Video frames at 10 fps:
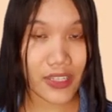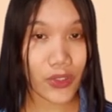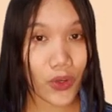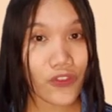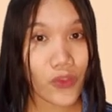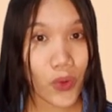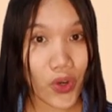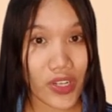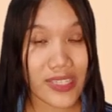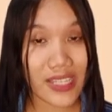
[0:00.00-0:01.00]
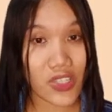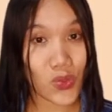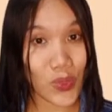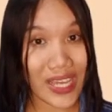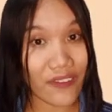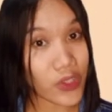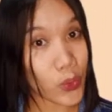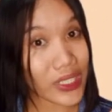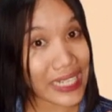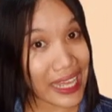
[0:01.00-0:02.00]
And of course, since we have the
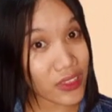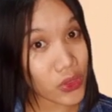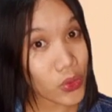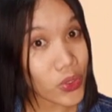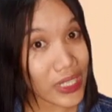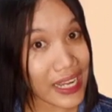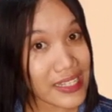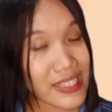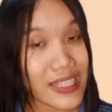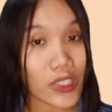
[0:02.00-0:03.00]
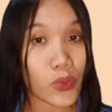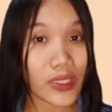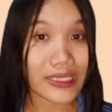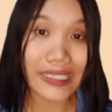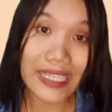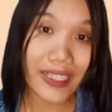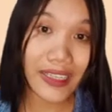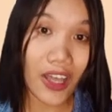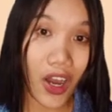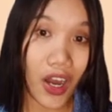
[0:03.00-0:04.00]
word endurance, that will
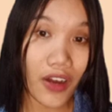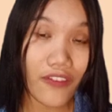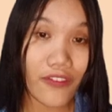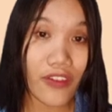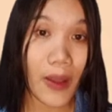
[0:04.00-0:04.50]
deal of